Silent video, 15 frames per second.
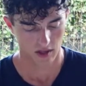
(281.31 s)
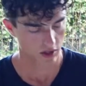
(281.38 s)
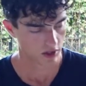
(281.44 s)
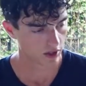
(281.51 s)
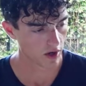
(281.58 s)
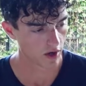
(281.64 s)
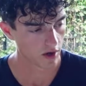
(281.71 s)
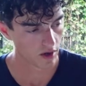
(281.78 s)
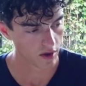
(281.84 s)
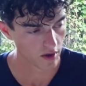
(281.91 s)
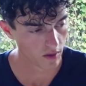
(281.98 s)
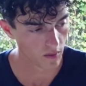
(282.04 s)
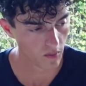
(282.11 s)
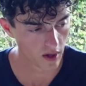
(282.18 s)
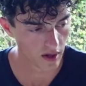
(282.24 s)
So
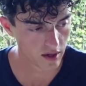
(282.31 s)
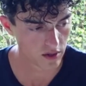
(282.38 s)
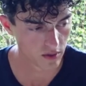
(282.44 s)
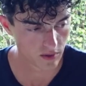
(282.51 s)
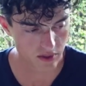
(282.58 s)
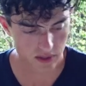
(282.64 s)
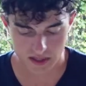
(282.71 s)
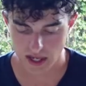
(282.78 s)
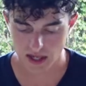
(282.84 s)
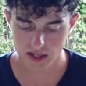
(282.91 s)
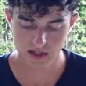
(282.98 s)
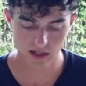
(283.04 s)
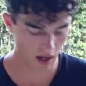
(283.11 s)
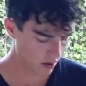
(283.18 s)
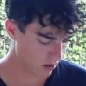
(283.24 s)
what I do instead
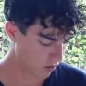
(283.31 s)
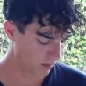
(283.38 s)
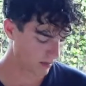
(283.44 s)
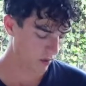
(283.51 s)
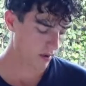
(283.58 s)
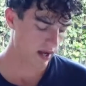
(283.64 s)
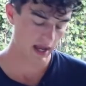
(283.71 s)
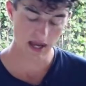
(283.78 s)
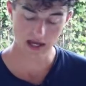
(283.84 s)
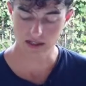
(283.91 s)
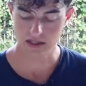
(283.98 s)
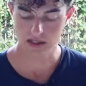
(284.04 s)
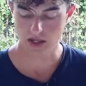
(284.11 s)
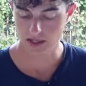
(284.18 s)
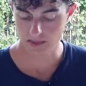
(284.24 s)
is I normally wear
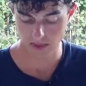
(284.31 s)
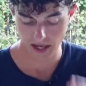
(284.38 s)
exercise